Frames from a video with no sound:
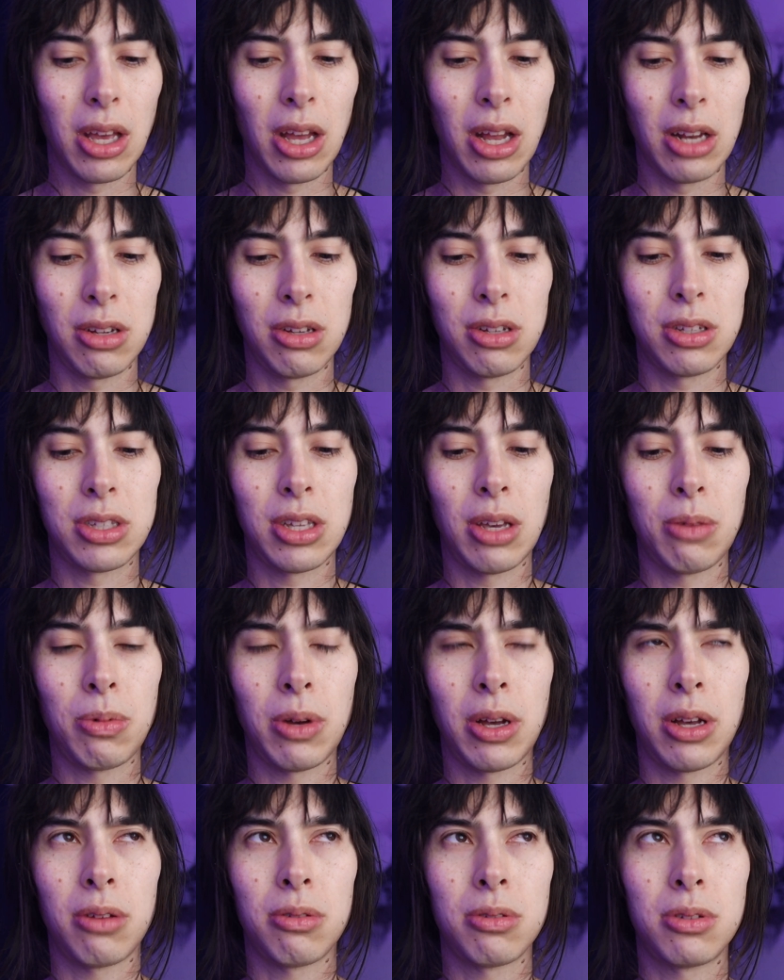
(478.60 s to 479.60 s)
And you could say,
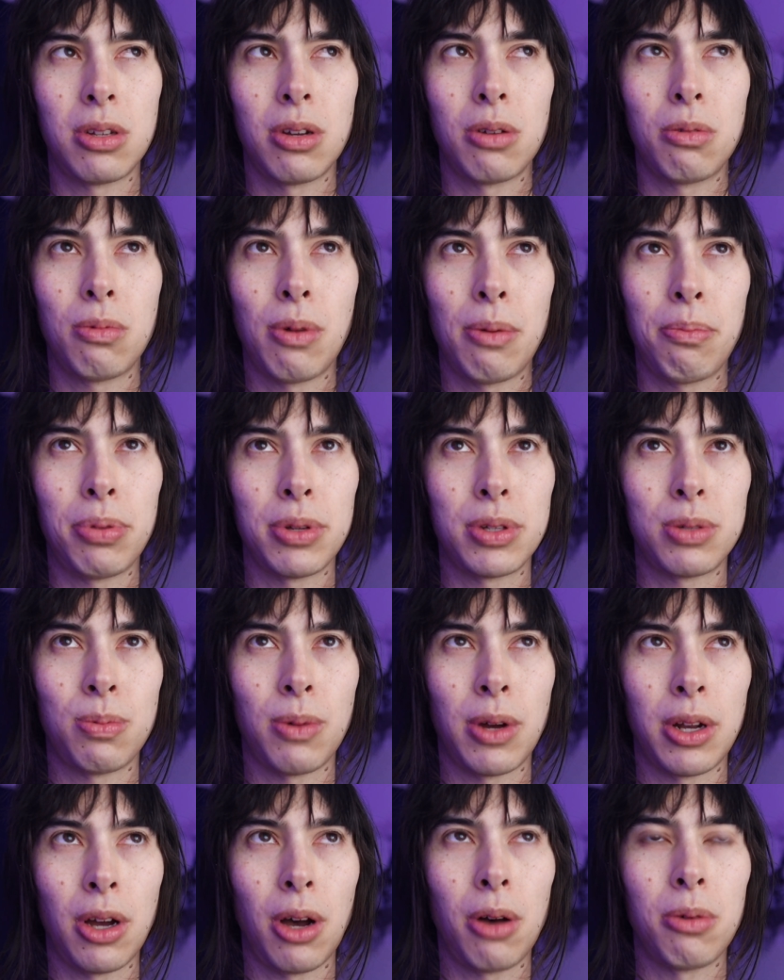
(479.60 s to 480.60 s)
well, no, 1 +
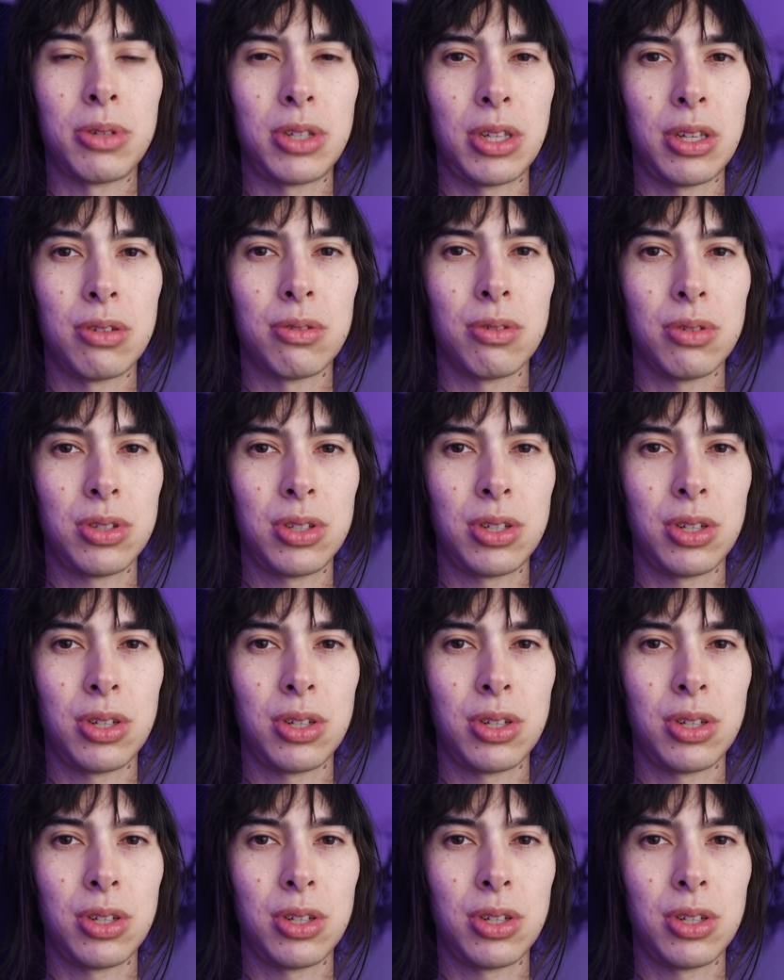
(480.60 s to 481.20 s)
1 always equals